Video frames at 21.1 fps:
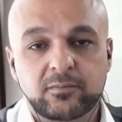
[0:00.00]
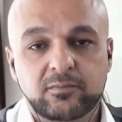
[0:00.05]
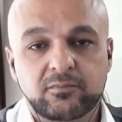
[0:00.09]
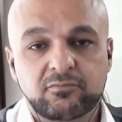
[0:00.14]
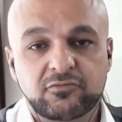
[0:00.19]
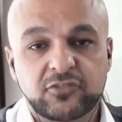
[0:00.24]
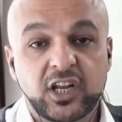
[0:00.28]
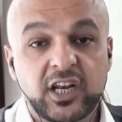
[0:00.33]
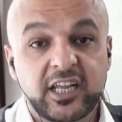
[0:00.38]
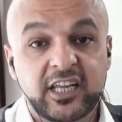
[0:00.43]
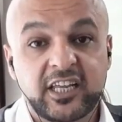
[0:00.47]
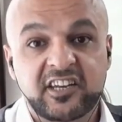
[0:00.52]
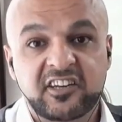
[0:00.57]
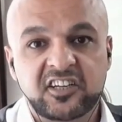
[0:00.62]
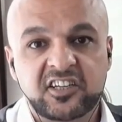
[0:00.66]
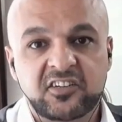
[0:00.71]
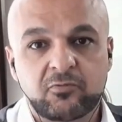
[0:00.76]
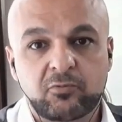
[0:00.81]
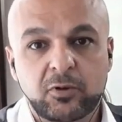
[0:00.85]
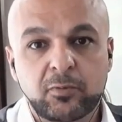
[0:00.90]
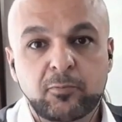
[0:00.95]
delete
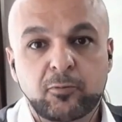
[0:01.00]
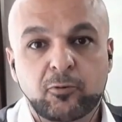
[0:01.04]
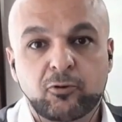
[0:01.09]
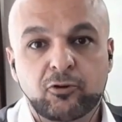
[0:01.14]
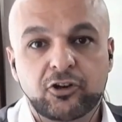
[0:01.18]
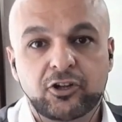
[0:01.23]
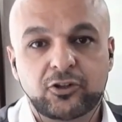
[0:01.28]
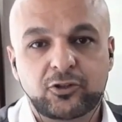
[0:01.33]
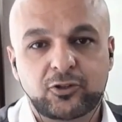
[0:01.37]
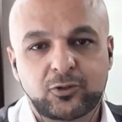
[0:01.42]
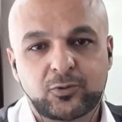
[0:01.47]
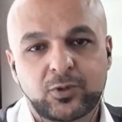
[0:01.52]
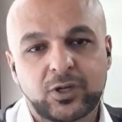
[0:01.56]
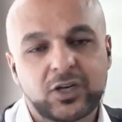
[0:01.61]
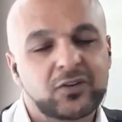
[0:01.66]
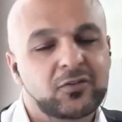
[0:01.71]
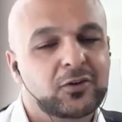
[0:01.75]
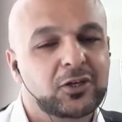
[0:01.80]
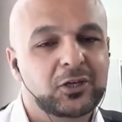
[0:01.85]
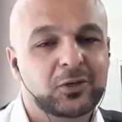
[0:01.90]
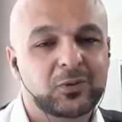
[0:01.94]
it, report it, do
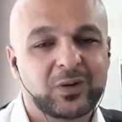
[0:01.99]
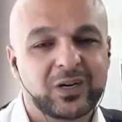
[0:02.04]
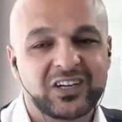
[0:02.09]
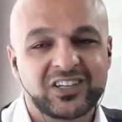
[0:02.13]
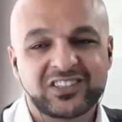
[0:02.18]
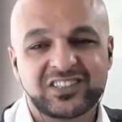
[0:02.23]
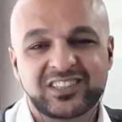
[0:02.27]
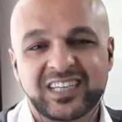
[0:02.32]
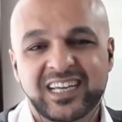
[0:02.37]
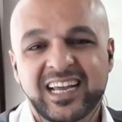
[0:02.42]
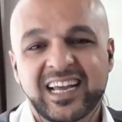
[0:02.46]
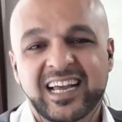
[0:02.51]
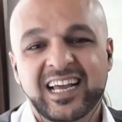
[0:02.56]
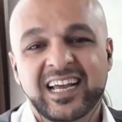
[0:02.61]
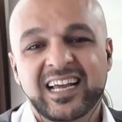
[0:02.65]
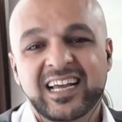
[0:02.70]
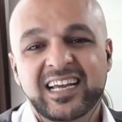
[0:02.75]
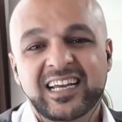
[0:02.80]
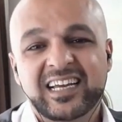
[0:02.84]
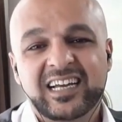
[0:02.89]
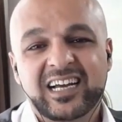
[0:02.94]
whatever you want.
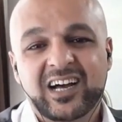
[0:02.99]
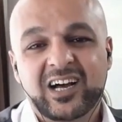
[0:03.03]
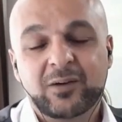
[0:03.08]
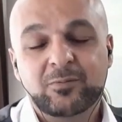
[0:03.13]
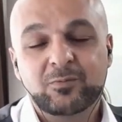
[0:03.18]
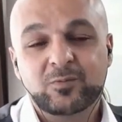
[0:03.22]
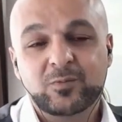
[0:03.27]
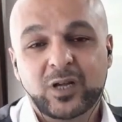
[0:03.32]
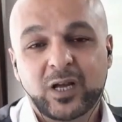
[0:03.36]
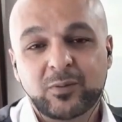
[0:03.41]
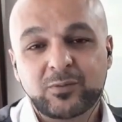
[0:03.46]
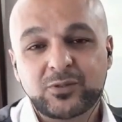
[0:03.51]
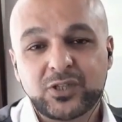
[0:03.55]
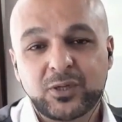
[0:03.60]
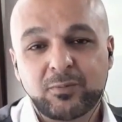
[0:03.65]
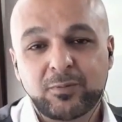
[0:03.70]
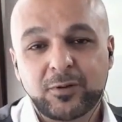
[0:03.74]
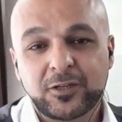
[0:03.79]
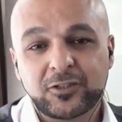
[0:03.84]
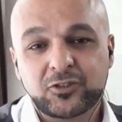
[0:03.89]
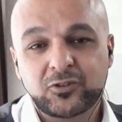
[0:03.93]
I'm
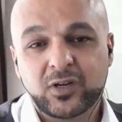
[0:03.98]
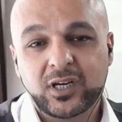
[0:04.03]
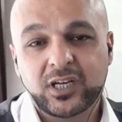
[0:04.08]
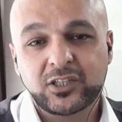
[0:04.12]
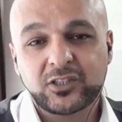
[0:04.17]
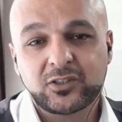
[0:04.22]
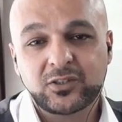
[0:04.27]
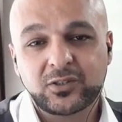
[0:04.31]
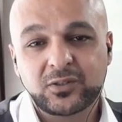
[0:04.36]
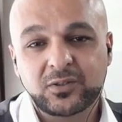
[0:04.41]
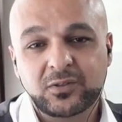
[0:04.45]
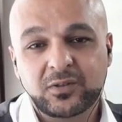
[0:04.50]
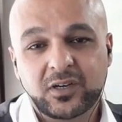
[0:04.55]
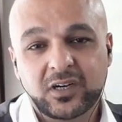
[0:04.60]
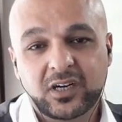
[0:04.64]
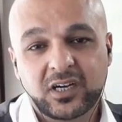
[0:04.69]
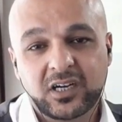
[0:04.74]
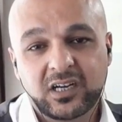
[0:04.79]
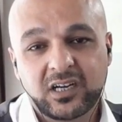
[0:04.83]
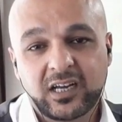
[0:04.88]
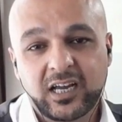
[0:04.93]
simply trying
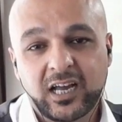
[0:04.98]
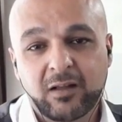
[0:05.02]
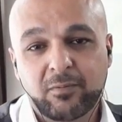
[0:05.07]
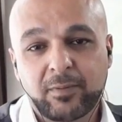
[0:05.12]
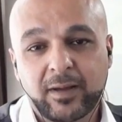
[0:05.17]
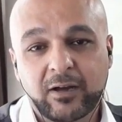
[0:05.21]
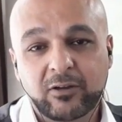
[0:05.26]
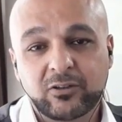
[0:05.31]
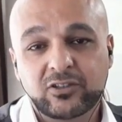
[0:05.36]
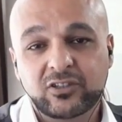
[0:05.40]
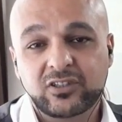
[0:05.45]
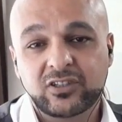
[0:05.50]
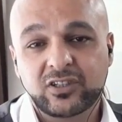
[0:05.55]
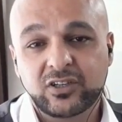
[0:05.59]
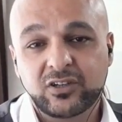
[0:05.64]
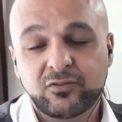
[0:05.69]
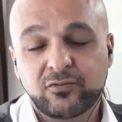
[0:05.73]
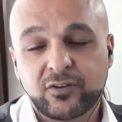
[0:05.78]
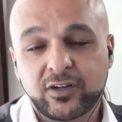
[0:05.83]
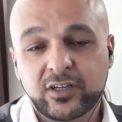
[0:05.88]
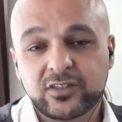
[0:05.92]
to help out
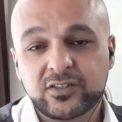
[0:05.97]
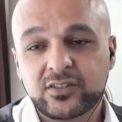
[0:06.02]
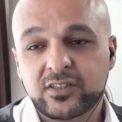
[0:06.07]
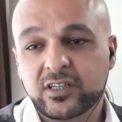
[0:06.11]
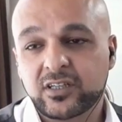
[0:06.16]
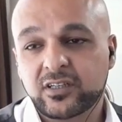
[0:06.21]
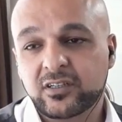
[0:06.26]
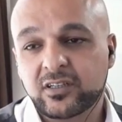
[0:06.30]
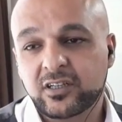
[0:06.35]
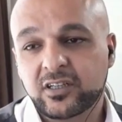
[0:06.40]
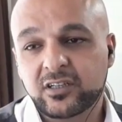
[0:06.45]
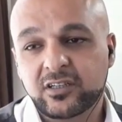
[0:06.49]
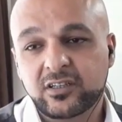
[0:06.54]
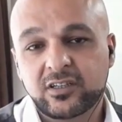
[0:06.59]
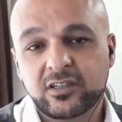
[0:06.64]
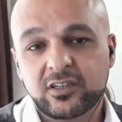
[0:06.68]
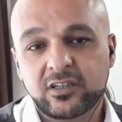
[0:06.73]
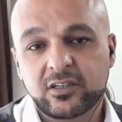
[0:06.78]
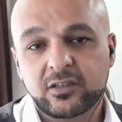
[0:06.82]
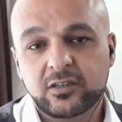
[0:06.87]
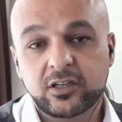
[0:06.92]
friends and
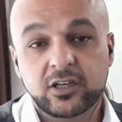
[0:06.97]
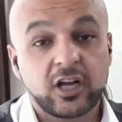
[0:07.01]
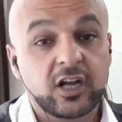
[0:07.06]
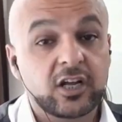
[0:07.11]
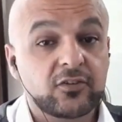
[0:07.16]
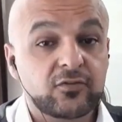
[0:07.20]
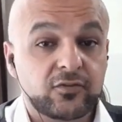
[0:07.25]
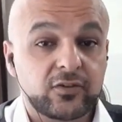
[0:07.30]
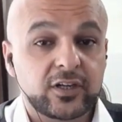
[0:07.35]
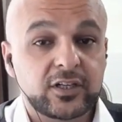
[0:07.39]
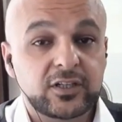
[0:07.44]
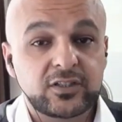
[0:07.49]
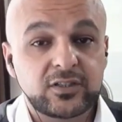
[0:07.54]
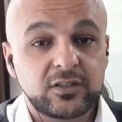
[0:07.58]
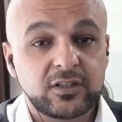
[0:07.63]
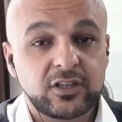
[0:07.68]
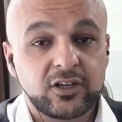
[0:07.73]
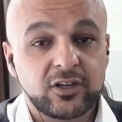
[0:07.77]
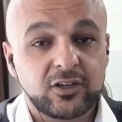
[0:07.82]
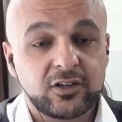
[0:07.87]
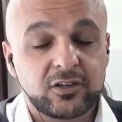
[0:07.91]

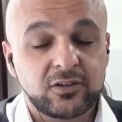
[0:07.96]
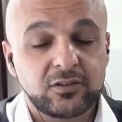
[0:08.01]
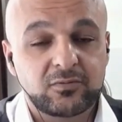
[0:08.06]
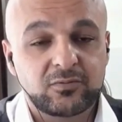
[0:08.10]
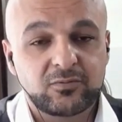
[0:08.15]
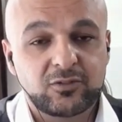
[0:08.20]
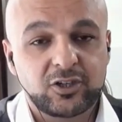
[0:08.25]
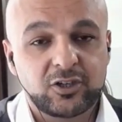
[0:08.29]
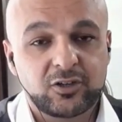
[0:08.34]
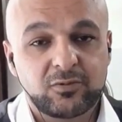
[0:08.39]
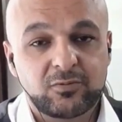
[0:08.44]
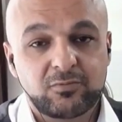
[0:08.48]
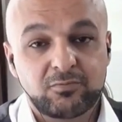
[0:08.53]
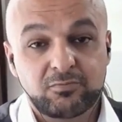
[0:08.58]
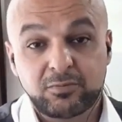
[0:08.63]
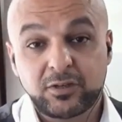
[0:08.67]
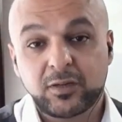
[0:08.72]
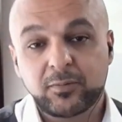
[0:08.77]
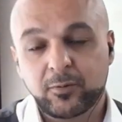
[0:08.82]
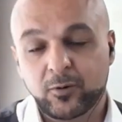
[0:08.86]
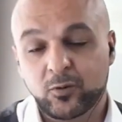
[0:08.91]
non-friend
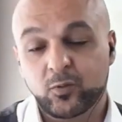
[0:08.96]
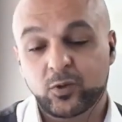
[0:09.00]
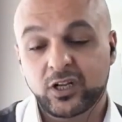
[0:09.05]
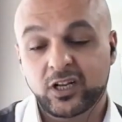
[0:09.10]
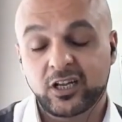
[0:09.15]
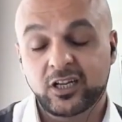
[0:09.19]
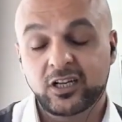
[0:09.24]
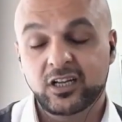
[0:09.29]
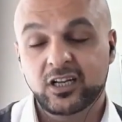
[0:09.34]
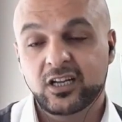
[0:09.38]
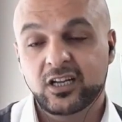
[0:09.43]
people, really.